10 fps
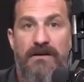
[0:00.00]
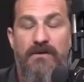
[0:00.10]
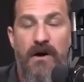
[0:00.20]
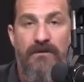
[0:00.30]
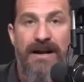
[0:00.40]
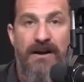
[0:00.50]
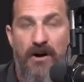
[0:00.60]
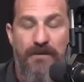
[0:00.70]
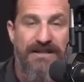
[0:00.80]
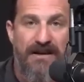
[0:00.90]
You already
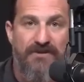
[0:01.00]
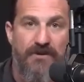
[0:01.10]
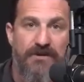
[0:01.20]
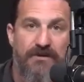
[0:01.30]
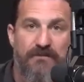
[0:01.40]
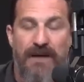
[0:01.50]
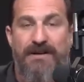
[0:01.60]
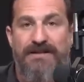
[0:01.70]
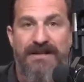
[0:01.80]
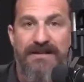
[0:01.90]
know, because I've told you
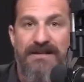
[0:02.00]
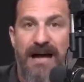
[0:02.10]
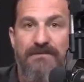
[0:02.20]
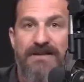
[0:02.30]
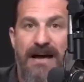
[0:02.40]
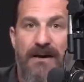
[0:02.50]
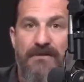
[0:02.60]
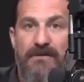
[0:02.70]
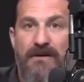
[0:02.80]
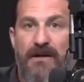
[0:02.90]
probably a dozen times
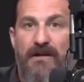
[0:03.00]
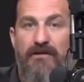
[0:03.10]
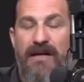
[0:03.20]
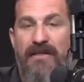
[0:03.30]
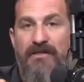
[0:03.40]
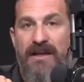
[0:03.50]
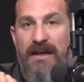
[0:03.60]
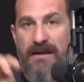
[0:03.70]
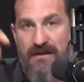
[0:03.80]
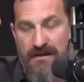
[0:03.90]
now, that
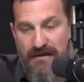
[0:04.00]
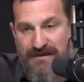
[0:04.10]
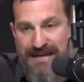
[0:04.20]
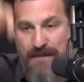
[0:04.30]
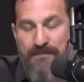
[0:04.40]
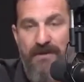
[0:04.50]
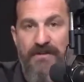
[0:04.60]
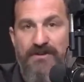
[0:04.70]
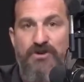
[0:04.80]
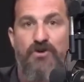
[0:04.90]
the depth
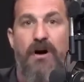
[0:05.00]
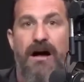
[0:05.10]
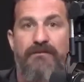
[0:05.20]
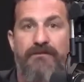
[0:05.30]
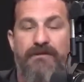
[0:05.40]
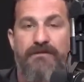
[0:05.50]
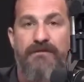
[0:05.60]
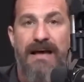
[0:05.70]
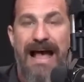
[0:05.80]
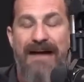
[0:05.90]
of the trough
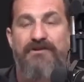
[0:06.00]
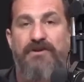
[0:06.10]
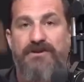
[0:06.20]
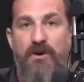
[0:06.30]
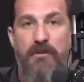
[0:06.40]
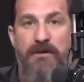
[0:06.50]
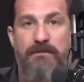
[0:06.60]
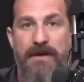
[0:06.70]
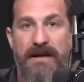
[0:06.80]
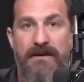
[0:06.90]
after a
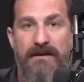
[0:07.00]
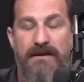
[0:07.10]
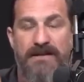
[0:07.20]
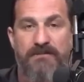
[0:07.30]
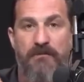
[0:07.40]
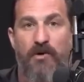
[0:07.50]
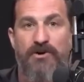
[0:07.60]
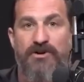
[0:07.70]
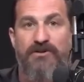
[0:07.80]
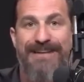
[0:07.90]
dopamine peak is
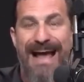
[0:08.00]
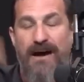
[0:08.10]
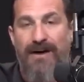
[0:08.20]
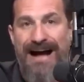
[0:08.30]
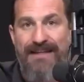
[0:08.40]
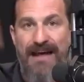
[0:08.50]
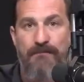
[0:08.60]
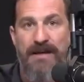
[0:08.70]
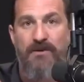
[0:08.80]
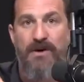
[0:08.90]
proportional to how high
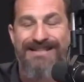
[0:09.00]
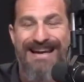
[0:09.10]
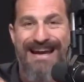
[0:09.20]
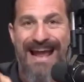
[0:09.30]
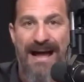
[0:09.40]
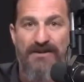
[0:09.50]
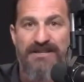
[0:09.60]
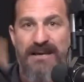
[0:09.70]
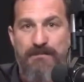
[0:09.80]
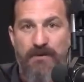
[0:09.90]
that peak was and how
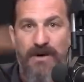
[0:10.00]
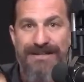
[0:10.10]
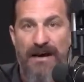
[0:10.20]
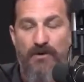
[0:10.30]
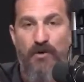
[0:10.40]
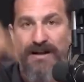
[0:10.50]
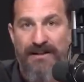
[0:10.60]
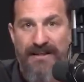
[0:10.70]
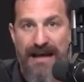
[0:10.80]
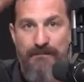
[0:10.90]
steep it was, how
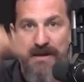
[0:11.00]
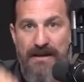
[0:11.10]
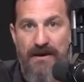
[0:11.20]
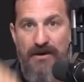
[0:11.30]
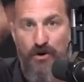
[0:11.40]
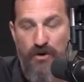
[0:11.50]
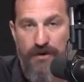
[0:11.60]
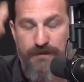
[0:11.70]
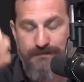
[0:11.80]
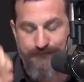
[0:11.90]
quickly that peak
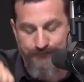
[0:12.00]
occurred.